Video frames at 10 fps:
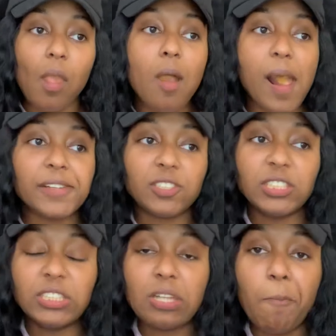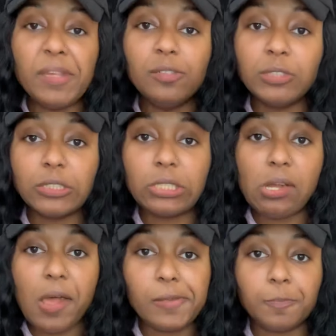I season the meat real
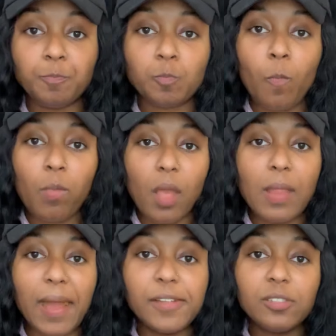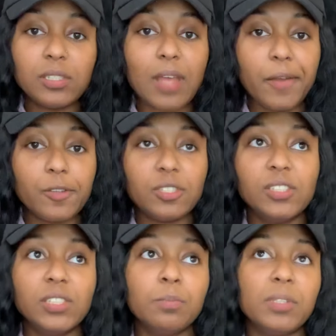good. Like I use the taco
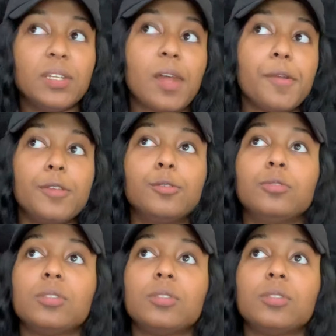seasoning, but then I use